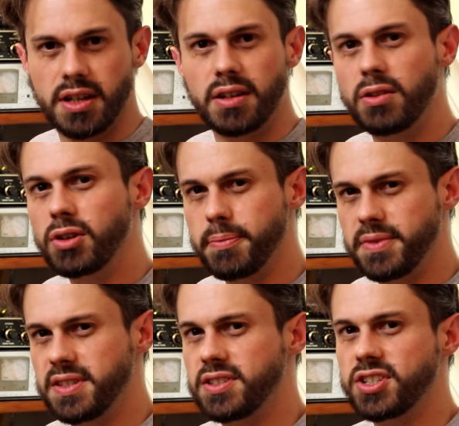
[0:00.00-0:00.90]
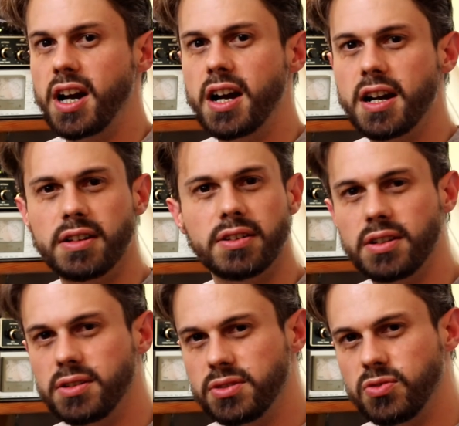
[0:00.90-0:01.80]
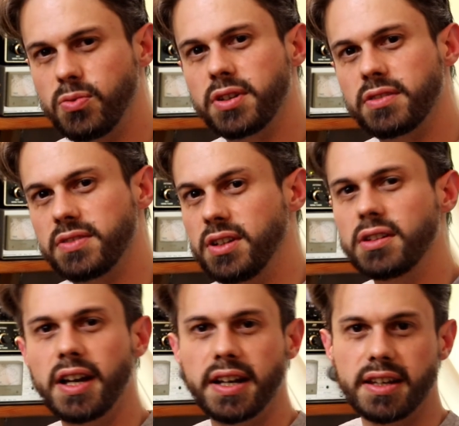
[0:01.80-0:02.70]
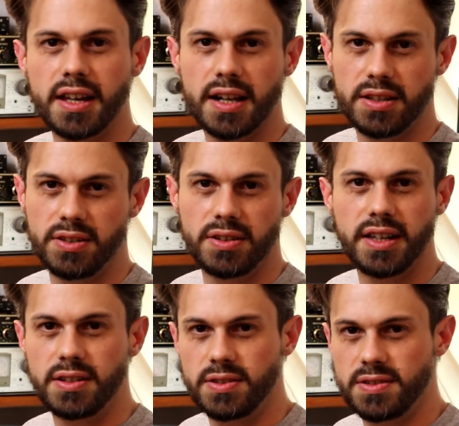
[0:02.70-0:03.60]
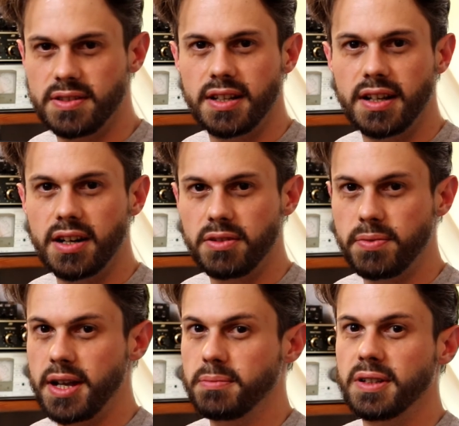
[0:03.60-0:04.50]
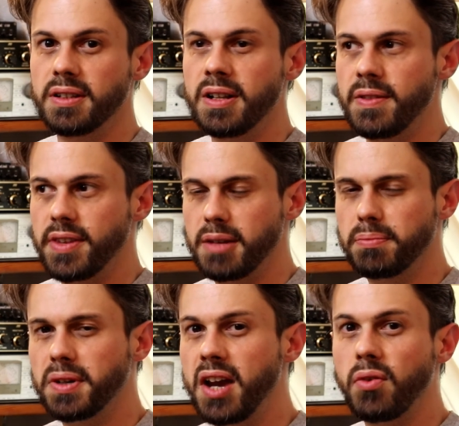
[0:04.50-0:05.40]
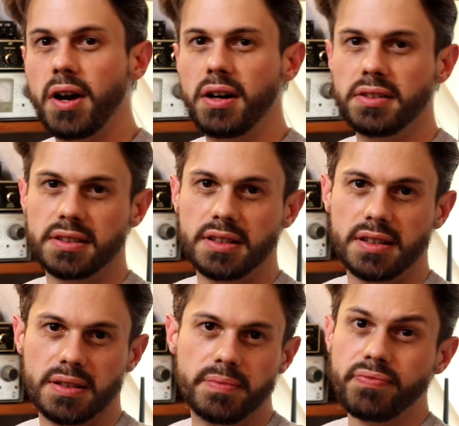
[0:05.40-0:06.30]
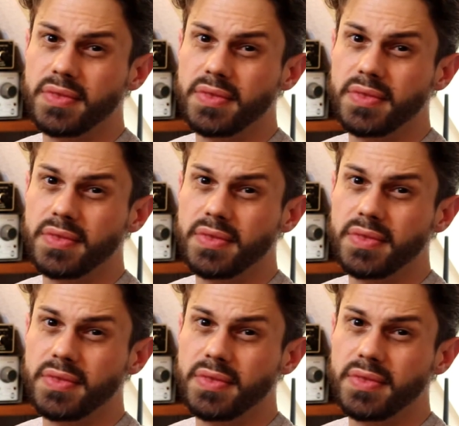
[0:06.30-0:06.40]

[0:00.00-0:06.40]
Look up this chart or go to one of the online calculators that are available and play around a little.